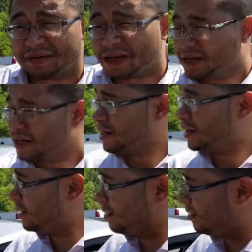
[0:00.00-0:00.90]
me,
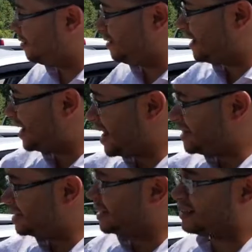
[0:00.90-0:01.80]
and I
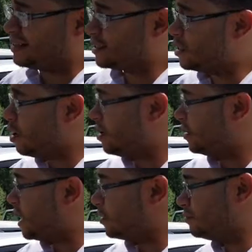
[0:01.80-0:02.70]
just hit this car,
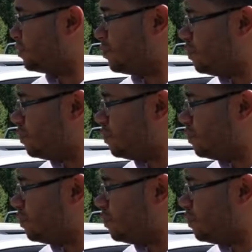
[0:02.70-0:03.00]
I don't know